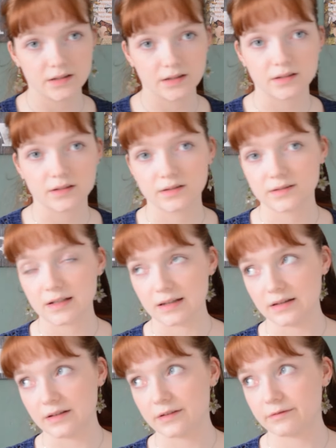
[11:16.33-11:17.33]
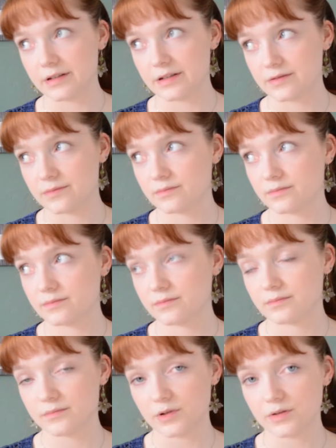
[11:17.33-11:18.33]
like a 10 degrees
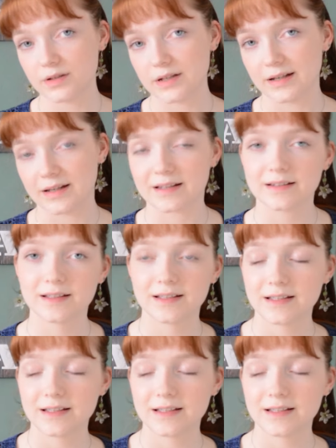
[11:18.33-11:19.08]
again.